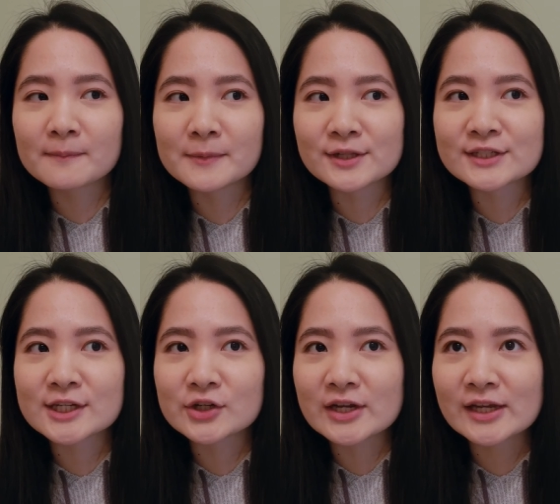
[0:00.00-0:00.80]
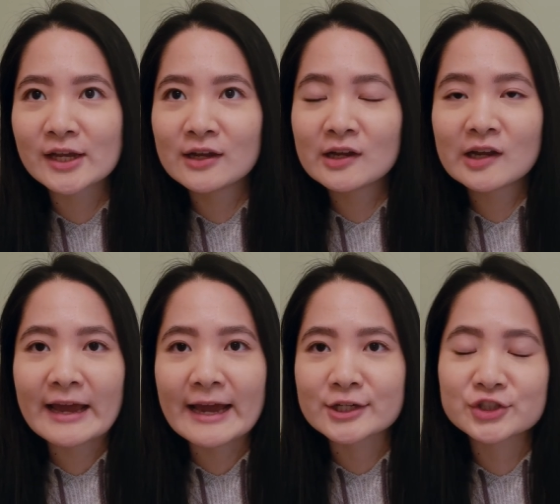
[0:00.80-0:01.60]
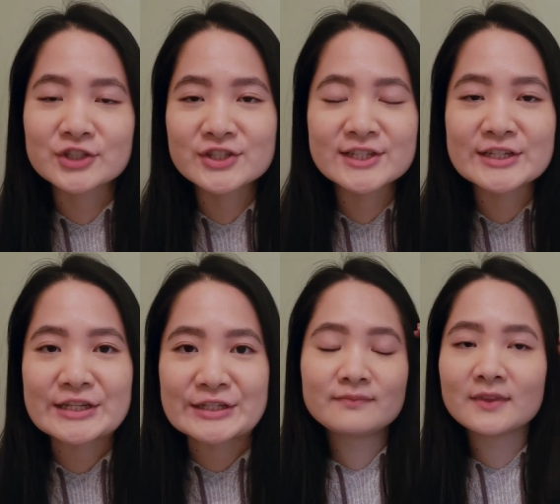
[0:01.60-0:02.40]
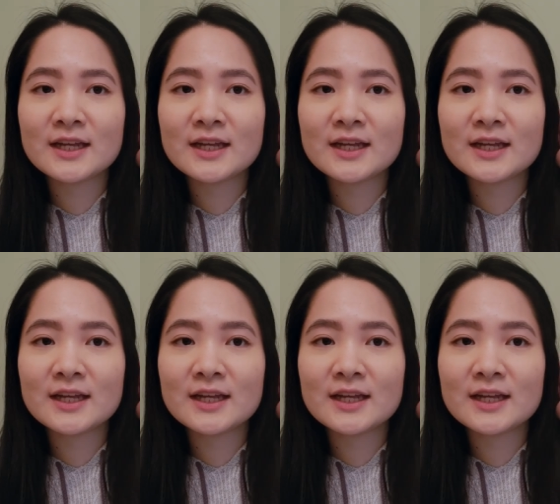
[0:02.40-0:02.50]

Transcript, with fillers: military action scenes.